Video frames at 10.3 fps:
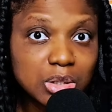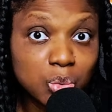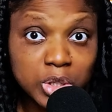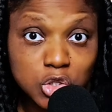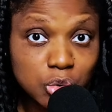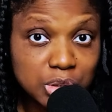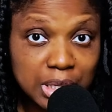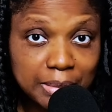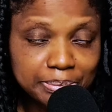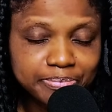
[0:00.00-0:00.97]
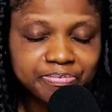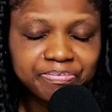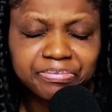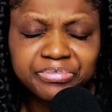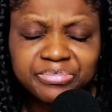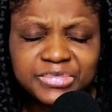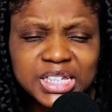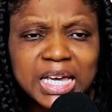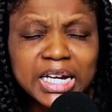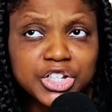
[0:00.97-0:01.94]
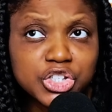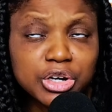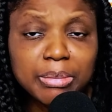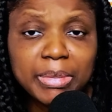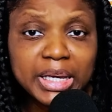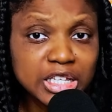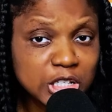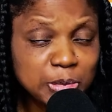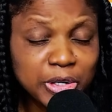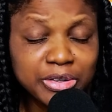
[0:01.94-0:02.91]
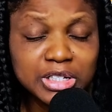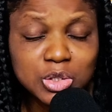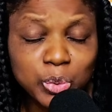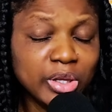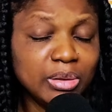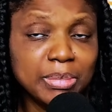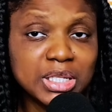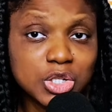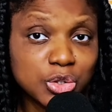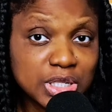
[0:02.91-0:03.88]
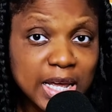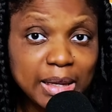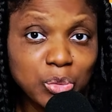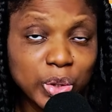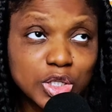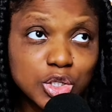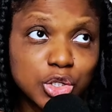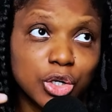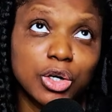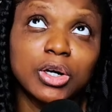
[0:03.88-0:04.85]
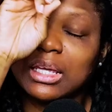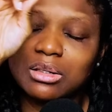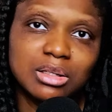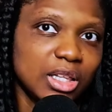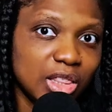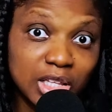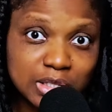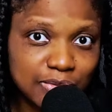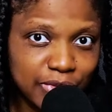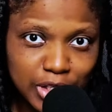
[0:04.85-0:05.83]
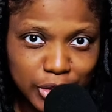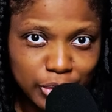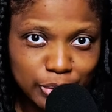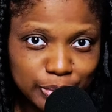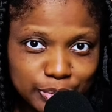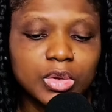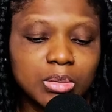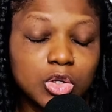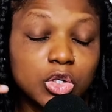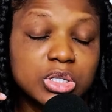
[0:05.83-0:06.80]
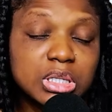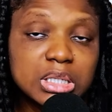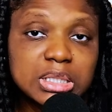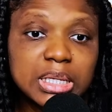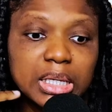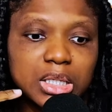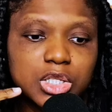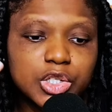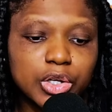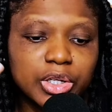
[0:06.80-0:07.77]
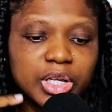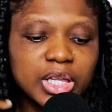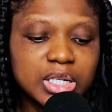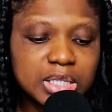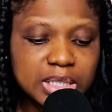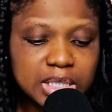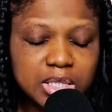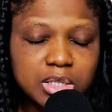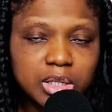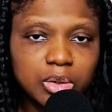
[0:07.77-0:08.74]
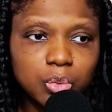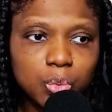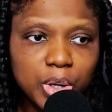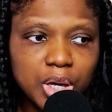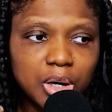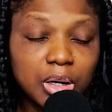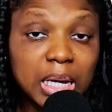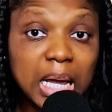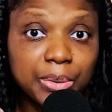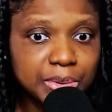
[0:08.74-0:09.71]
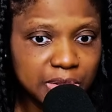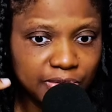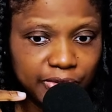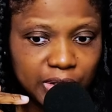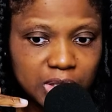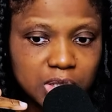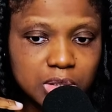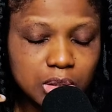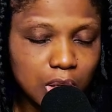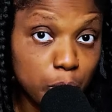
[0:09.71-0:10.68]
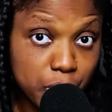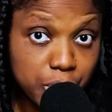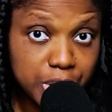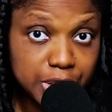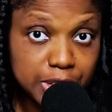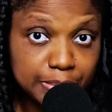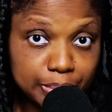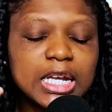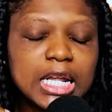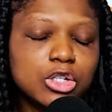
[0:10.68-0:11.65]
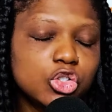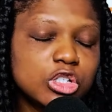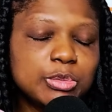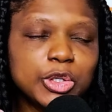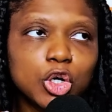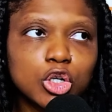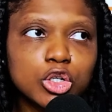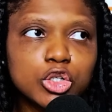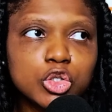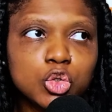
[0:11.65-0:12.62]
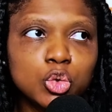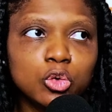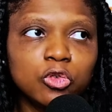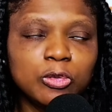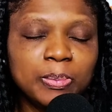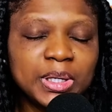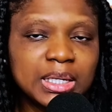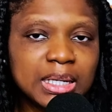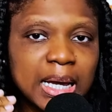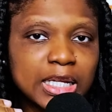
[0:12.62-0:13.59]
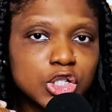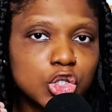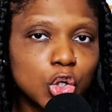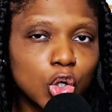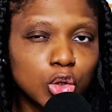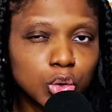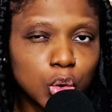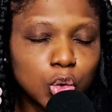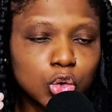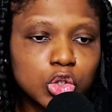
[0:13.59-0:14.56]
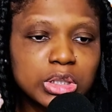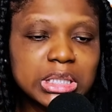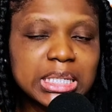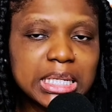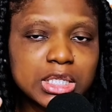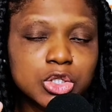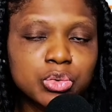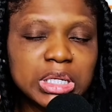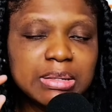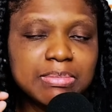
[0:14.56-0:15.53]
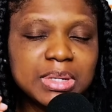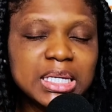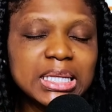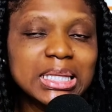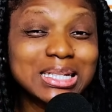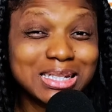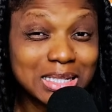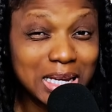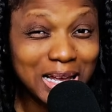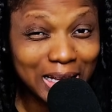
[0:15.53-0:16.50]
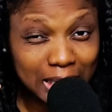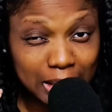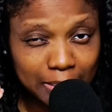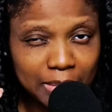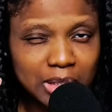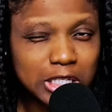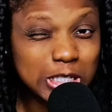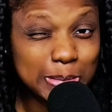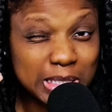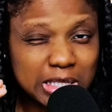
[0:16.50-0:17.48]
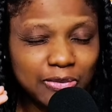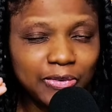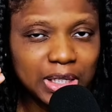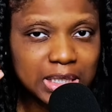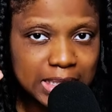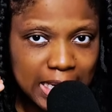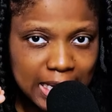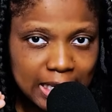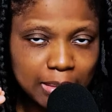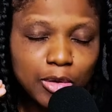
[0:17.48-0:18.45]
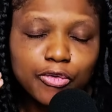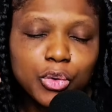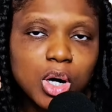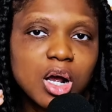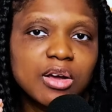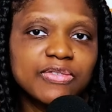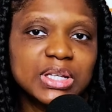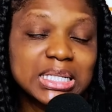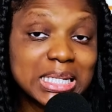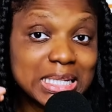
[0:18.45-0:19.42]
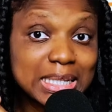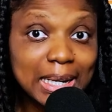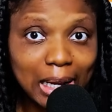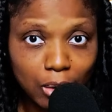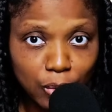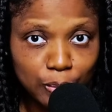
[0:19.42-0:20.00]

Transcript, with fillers: to waste your time. And I share my experience with Mr. Time Waster in this video because this is another season where counterfeits operate. Now, just because you've begun to glow doesn't necessarily mean the time, the specific time for harvest is now.